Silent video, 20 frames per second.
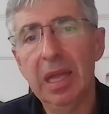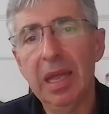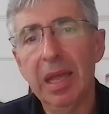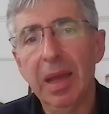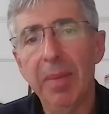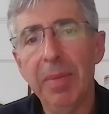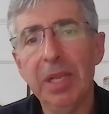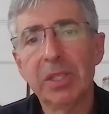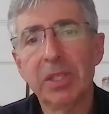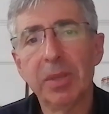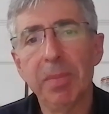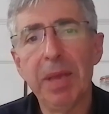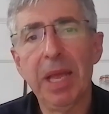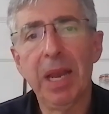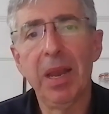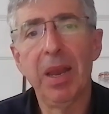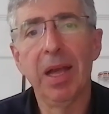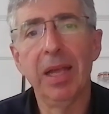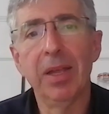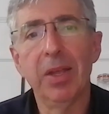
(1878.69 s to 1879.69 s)
I mean, it's a bit
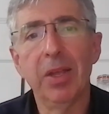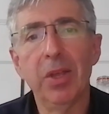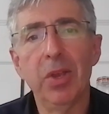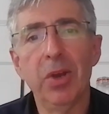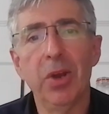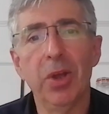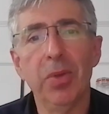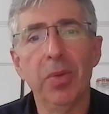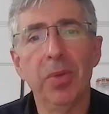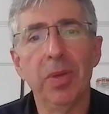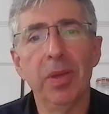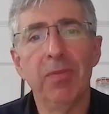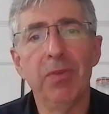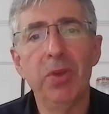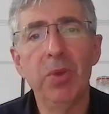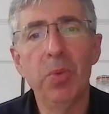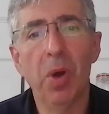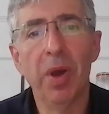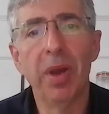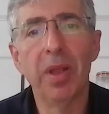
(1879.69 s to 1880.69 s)
like, if you
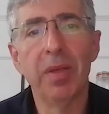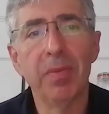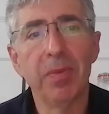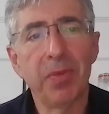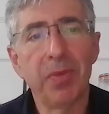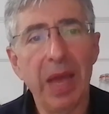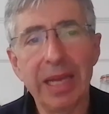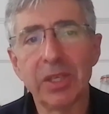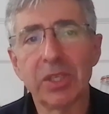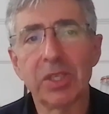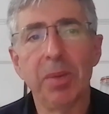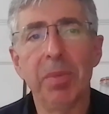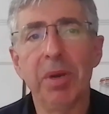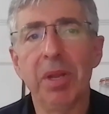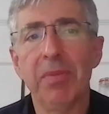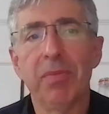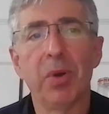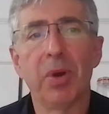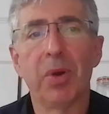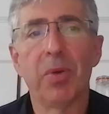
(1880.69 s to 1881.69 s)
want to thank somebody
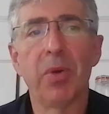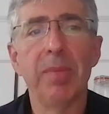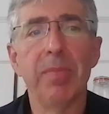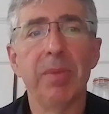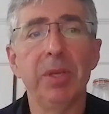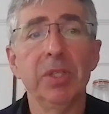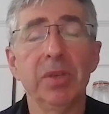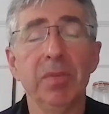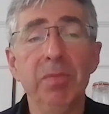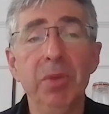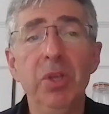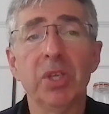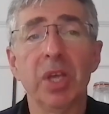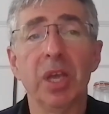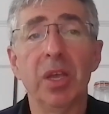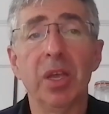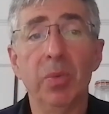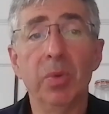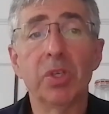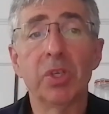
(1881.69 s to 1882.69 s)
for a great piece of music,
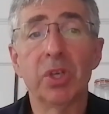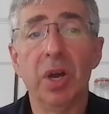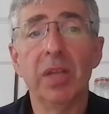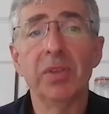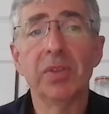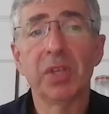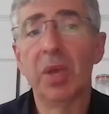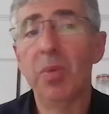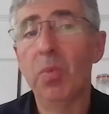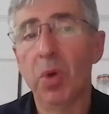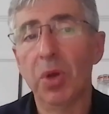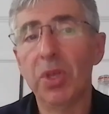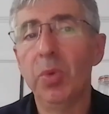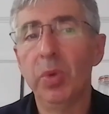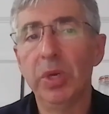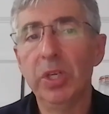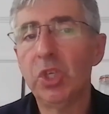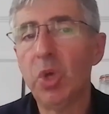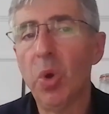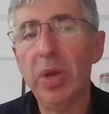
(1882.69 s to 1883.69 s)
you will try and say what you
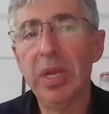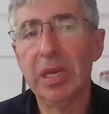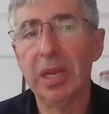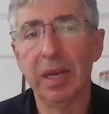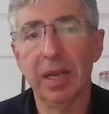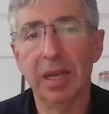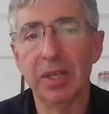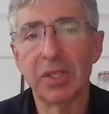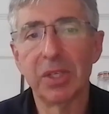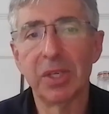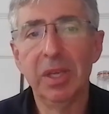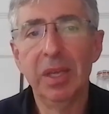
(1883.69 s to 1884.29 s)
enjoyed in it.